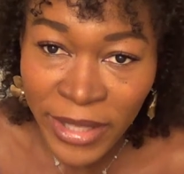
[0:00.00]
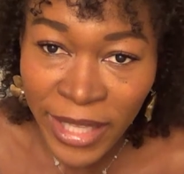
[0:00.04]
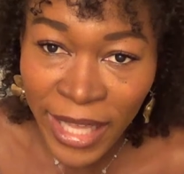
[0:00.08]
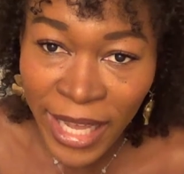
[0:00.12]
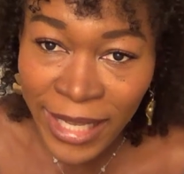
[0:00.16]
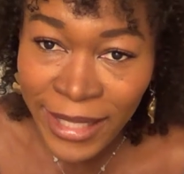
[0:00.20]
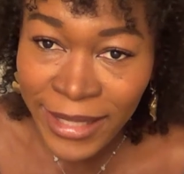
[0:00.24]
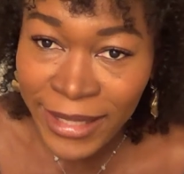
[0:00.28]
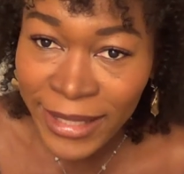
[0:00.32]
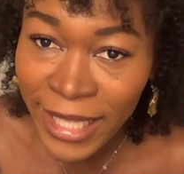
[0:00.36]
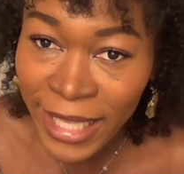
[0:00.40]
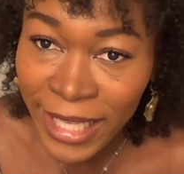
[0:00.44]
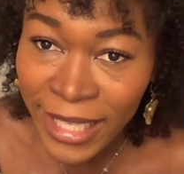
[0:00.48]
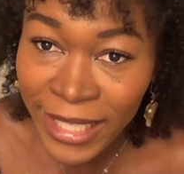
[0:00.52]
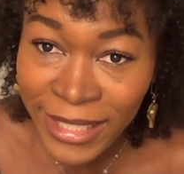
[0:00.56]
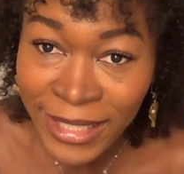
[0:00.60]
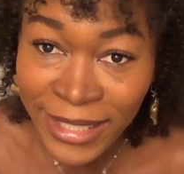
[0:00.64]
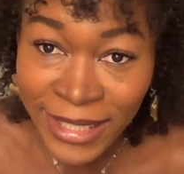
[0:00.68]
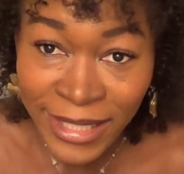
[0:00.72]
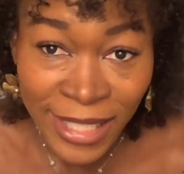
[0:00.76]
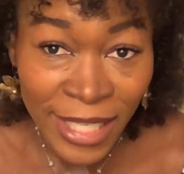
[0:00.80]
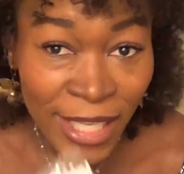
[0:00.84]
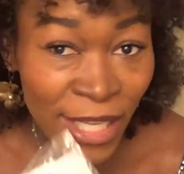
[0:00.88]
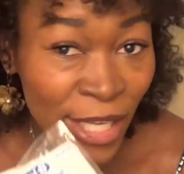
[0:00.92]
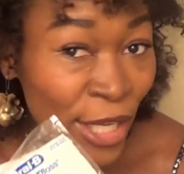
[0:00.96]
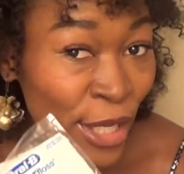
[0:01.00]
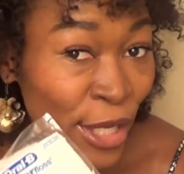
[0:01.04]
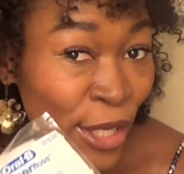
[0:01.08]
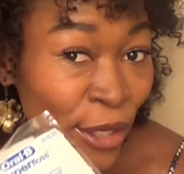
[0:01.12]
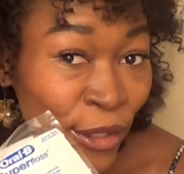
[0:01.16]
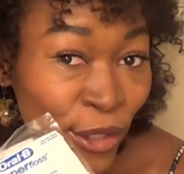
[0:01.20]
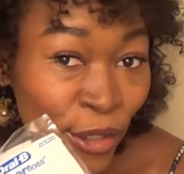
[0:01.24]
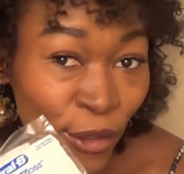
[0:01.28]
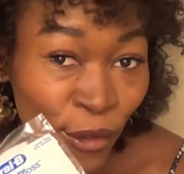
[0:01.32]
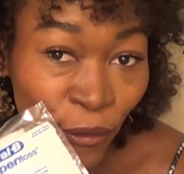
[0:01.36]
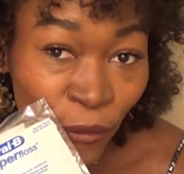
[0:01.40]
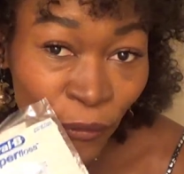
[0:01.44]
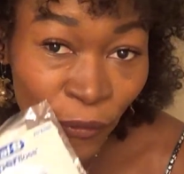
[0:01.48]
like things
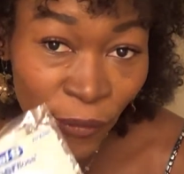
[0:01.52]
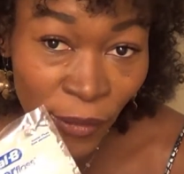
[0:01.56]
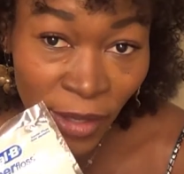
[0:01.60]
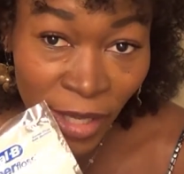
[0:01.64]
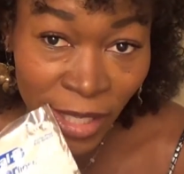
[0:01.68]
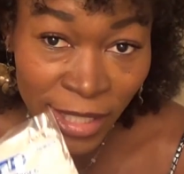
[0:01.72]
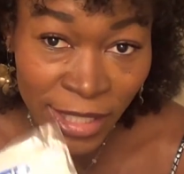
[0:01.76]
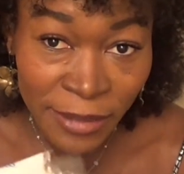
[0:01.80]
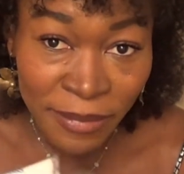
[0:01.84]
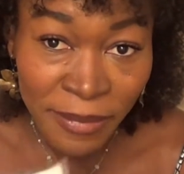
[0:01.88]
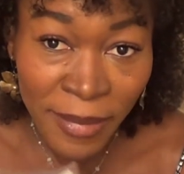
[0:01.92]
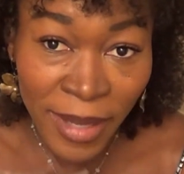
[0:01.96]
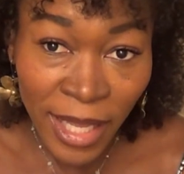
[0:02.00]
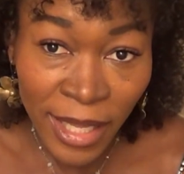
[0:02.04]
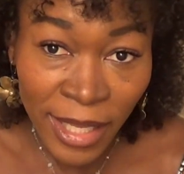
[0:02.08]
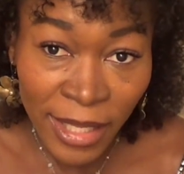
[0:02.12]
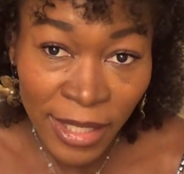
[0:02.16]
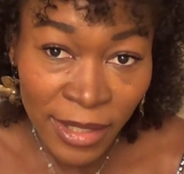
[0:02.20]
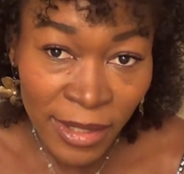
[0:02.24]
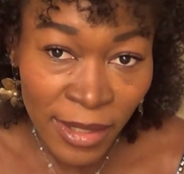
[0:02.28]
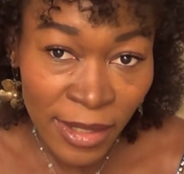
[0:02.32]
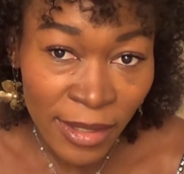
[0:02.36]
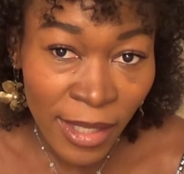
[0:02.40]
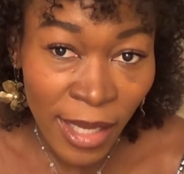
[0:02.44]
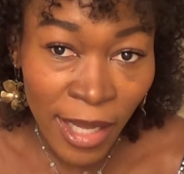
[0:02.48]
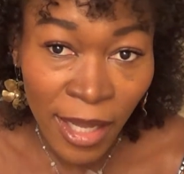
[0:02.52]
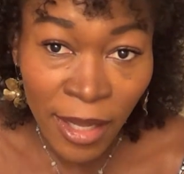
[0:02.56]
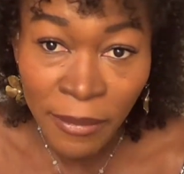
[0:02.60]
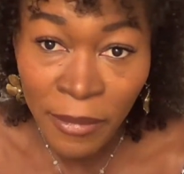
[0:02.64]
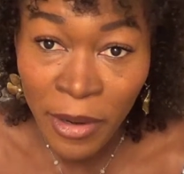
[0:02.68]
to floss my um,